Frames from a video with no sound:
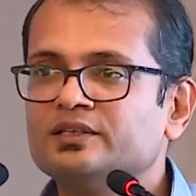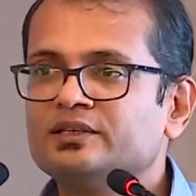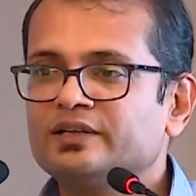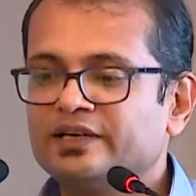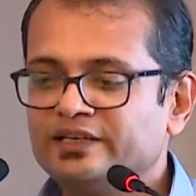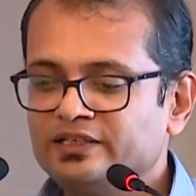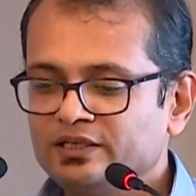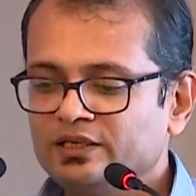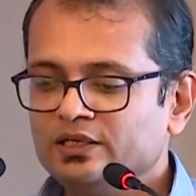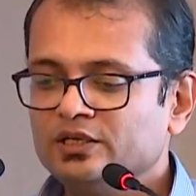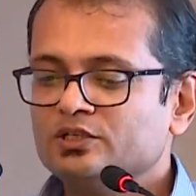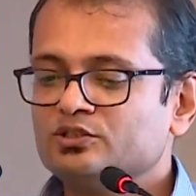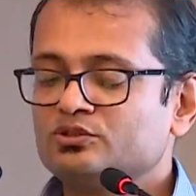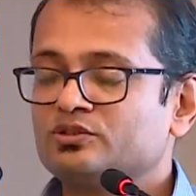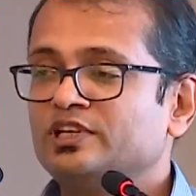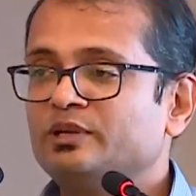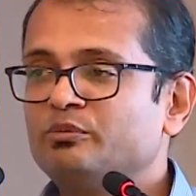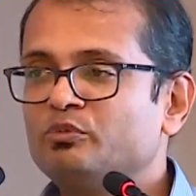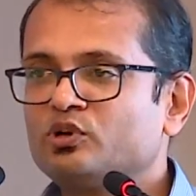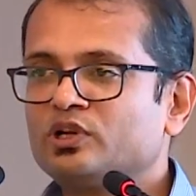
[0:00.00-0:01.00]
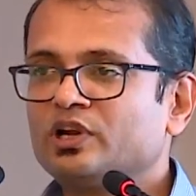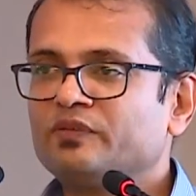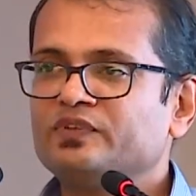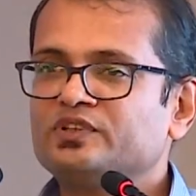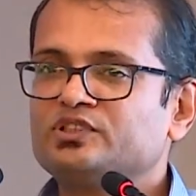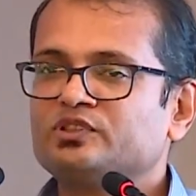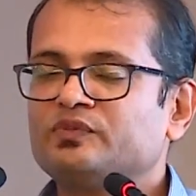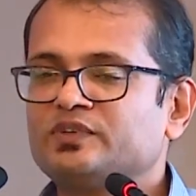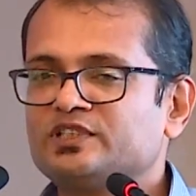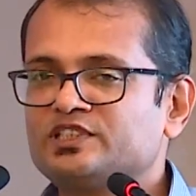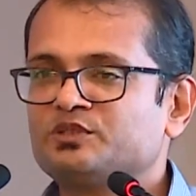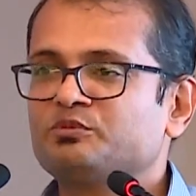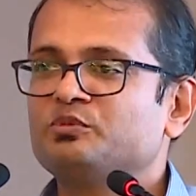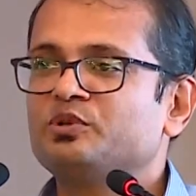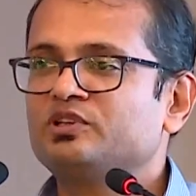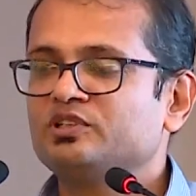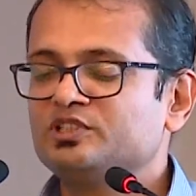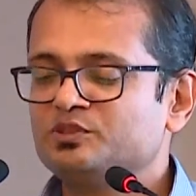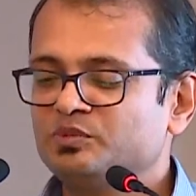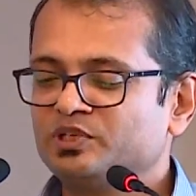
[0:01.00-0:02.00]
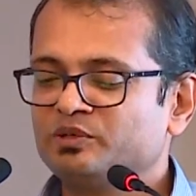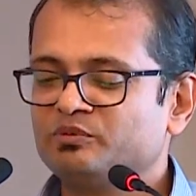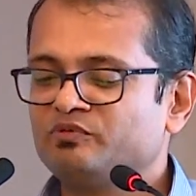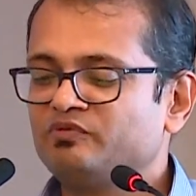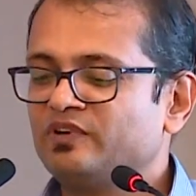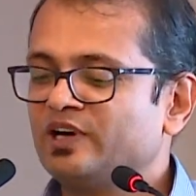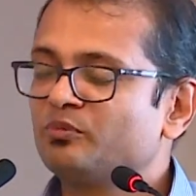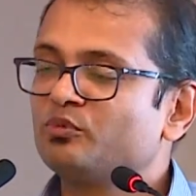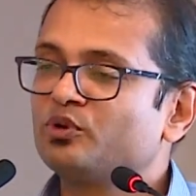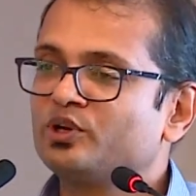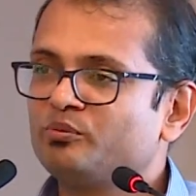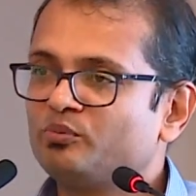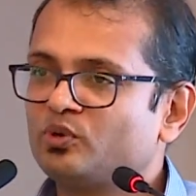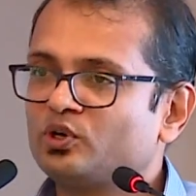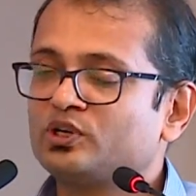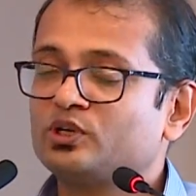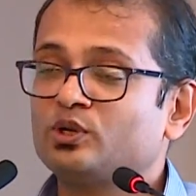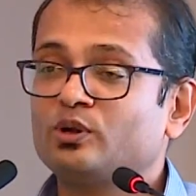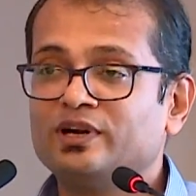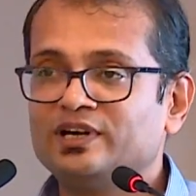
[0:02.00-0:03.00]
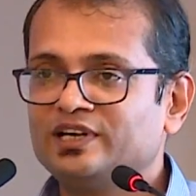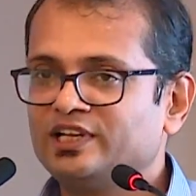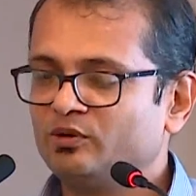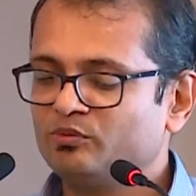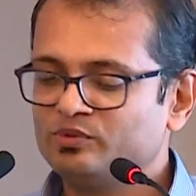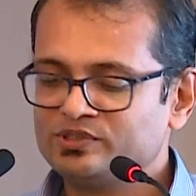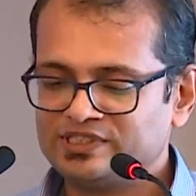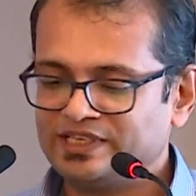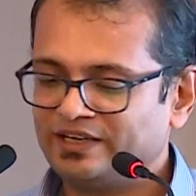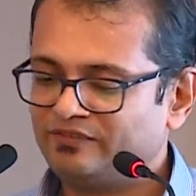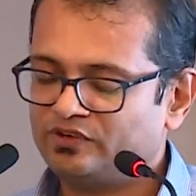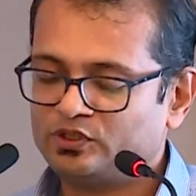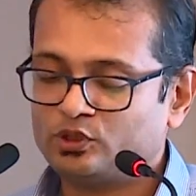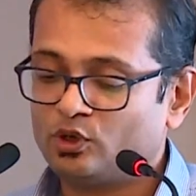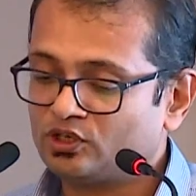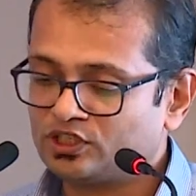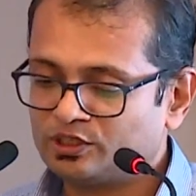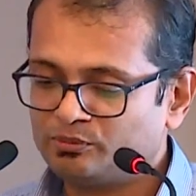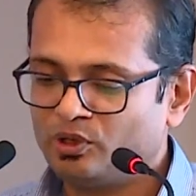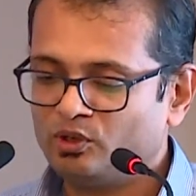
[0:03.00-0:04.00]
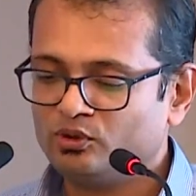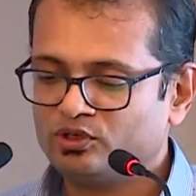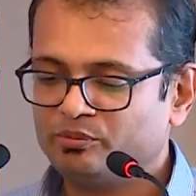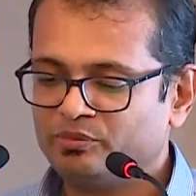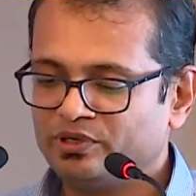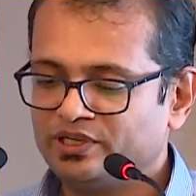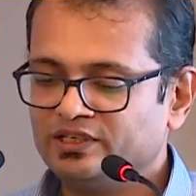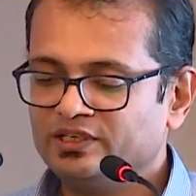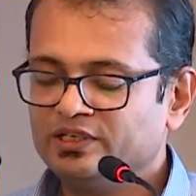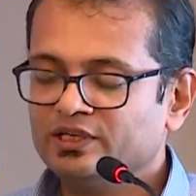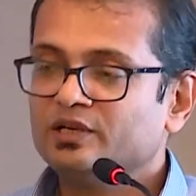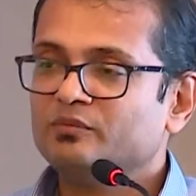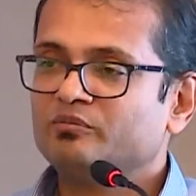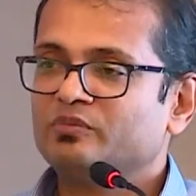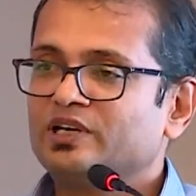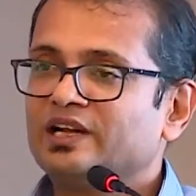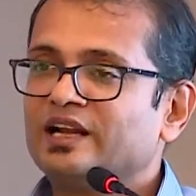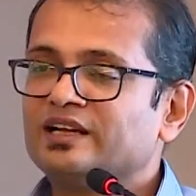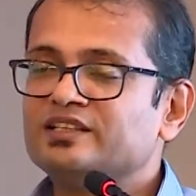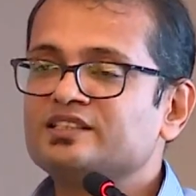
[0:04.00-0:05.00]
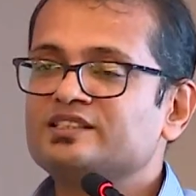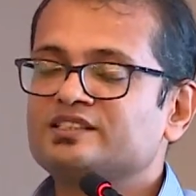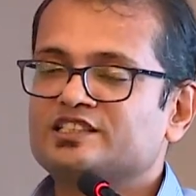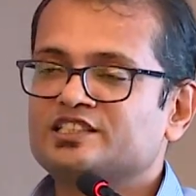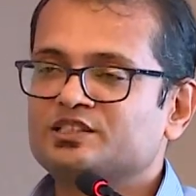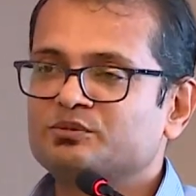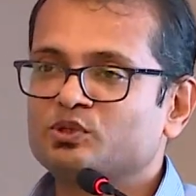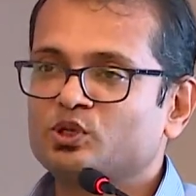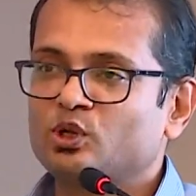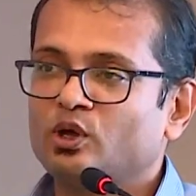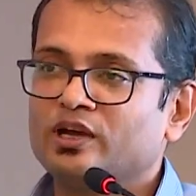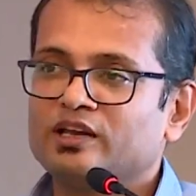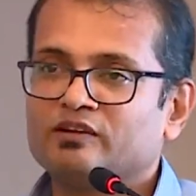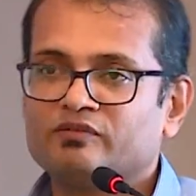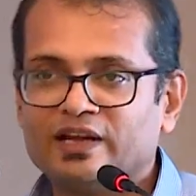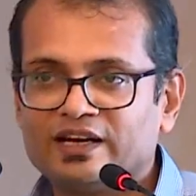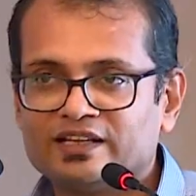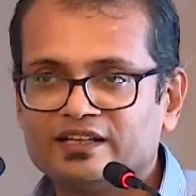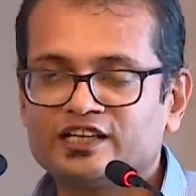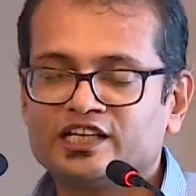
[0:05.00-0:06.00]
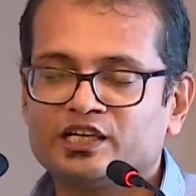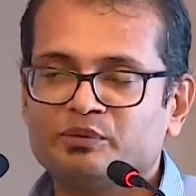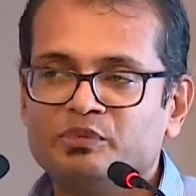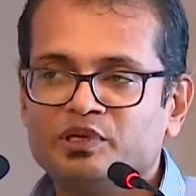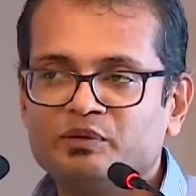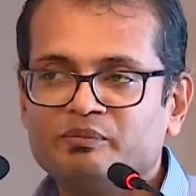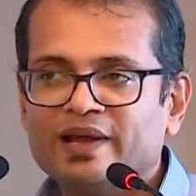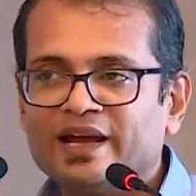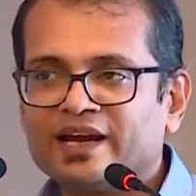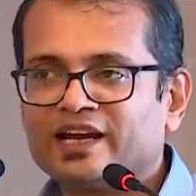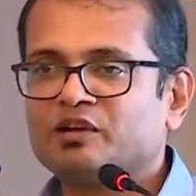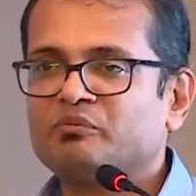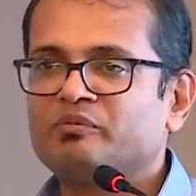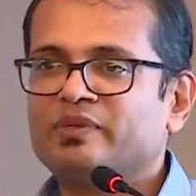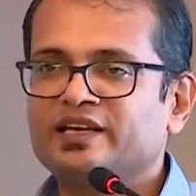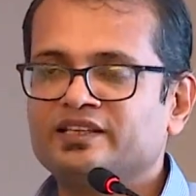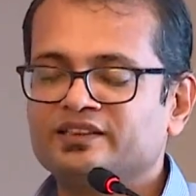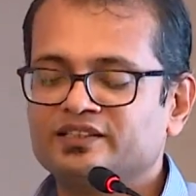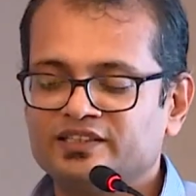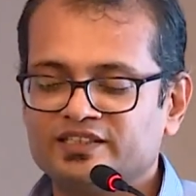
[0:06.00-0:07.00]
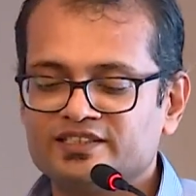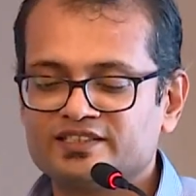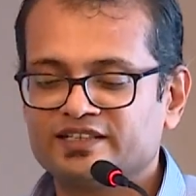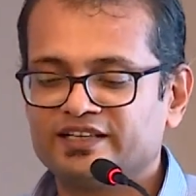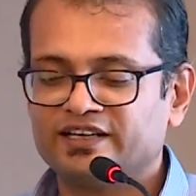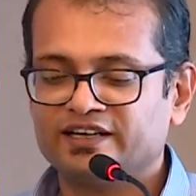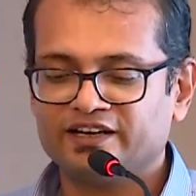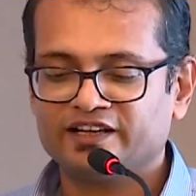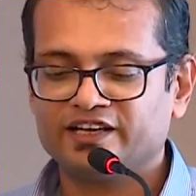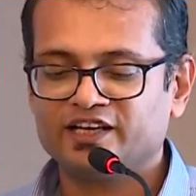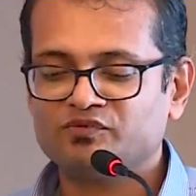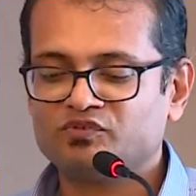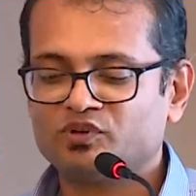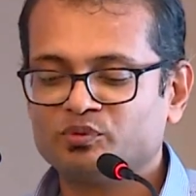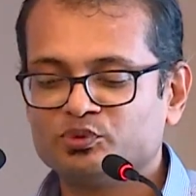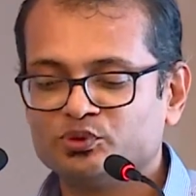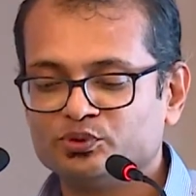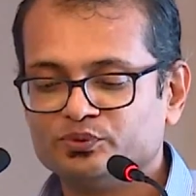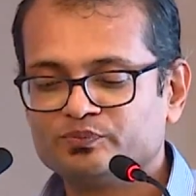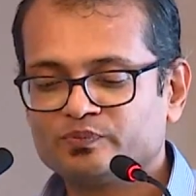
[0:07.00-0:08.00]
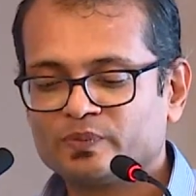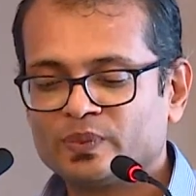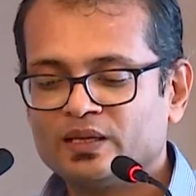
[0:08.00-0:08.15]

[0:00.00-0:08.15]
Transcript: right? So demographics of customer is becoming far more important. Loyalty, obviously, we talked about a bit, but are these customers loyal? Are they coming back and buying the things again and again from you?